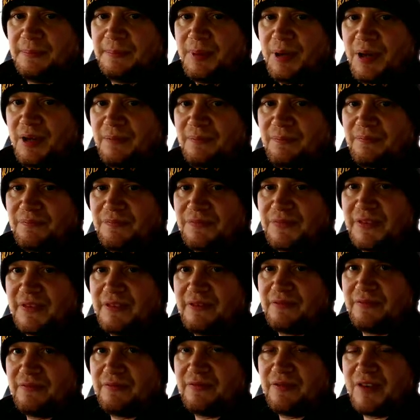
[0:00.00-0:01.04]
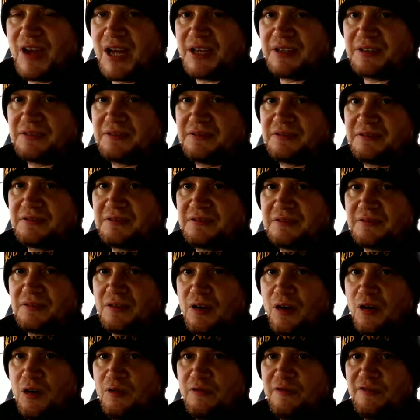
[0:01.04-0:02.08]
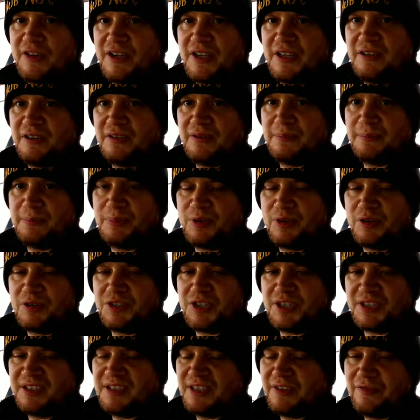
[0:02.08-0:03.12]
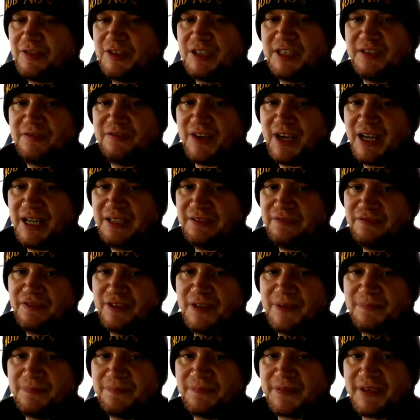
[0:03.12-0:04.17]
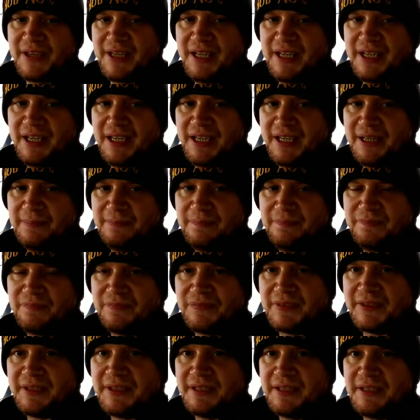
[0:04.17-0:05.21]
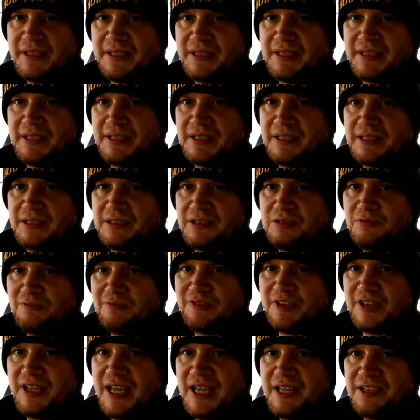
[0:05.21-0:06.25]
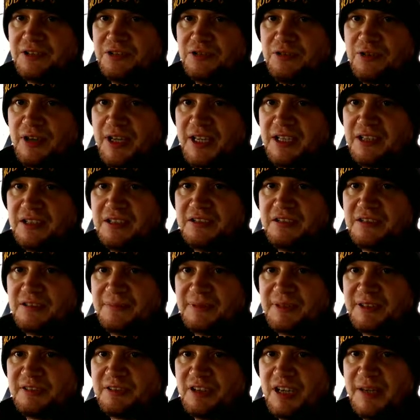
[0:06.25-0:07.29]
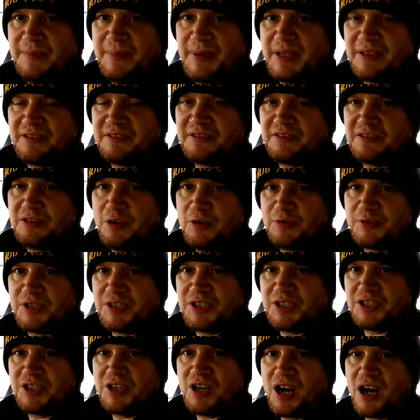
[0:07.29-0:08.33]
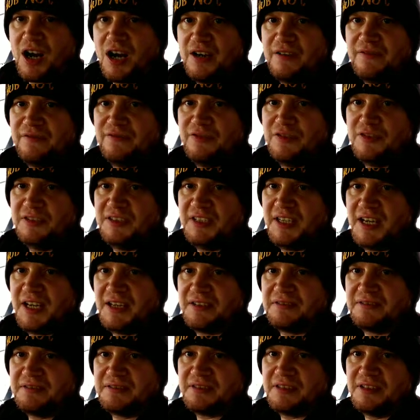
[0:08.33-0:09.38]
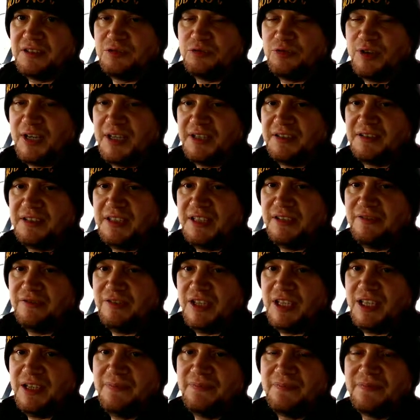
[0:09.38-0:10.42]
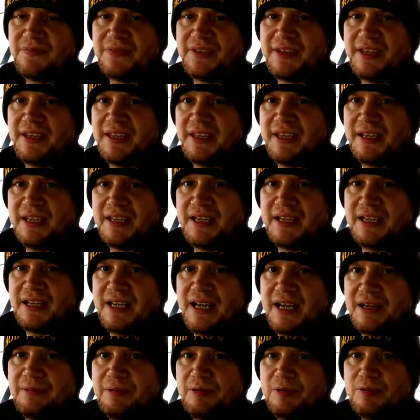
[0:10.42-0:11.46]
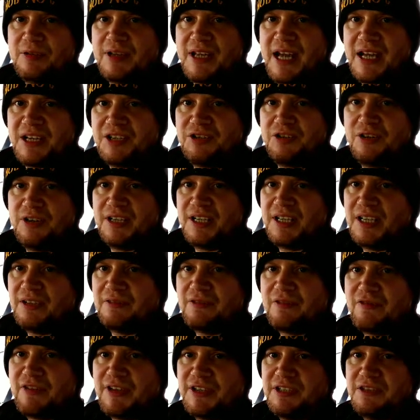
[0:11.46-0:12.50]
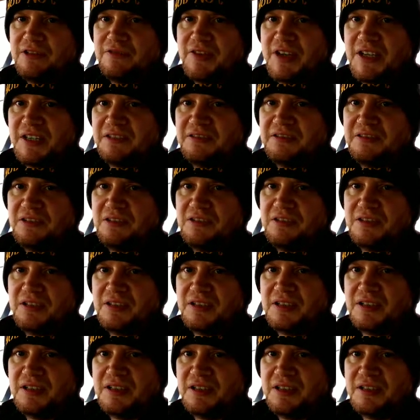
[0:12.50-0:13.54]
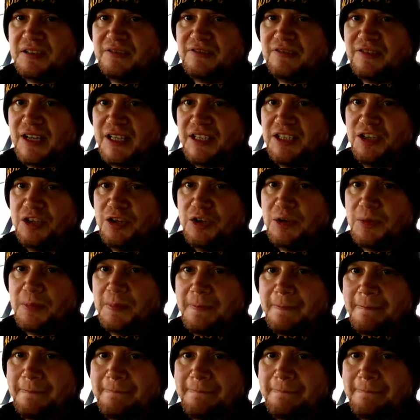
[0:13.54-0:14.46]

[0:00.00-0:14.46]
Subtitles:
But that's all for Project 75. Don't forget to like and subscribe at Scottish Car Enthusiasts and Trains TV, and we'll catch you in another video very soon. Thank you.